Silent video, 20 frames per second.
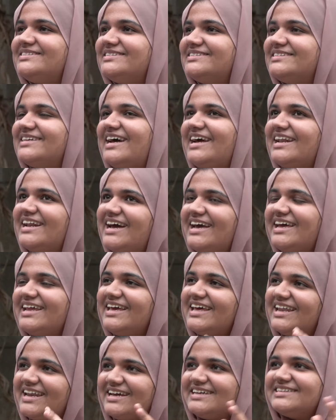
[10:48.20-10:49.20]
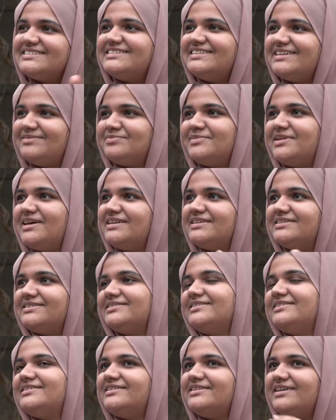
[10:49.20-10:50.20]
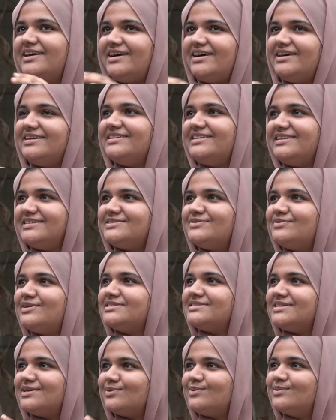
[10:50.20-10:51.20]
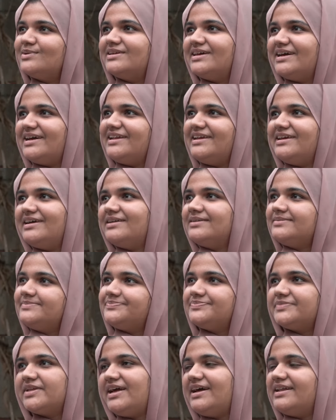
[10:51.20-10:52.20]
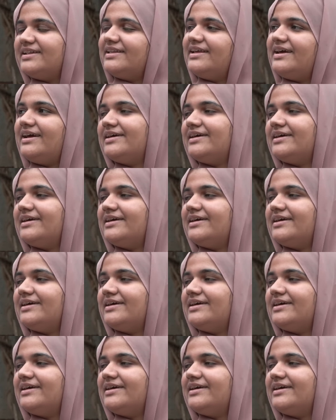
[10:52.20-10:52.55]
and I realized them that yeah, this was a good career, and they